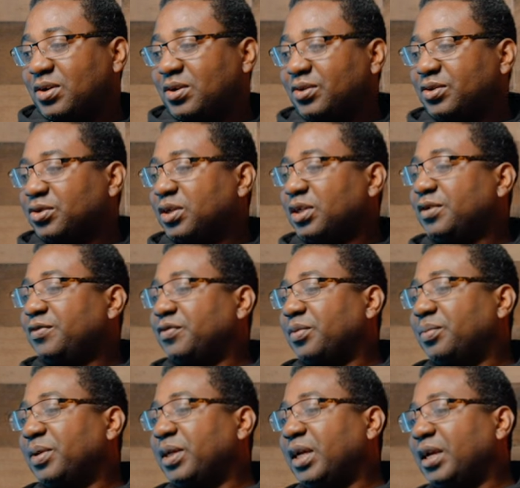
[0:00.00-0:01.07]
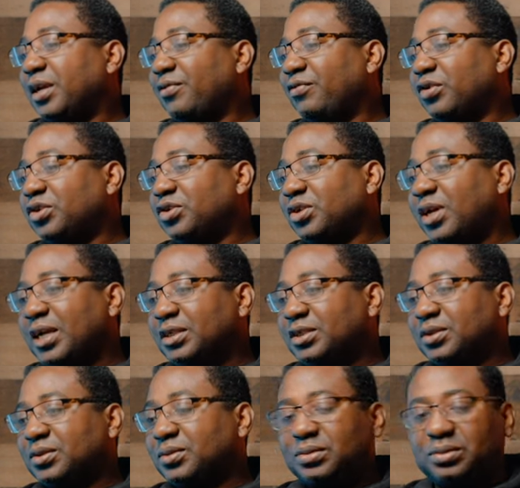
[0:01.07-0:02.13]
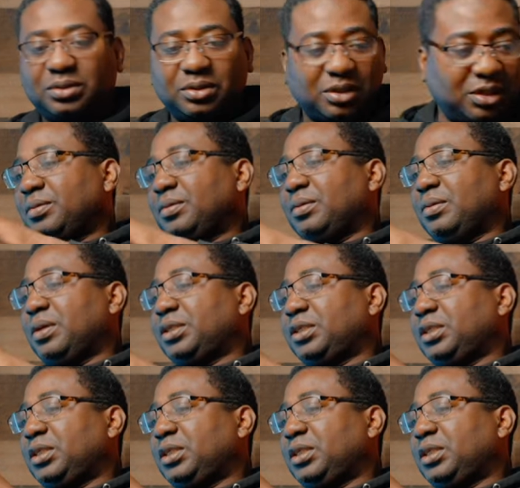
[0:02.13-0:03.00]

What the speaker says: control it from here. If you try to watch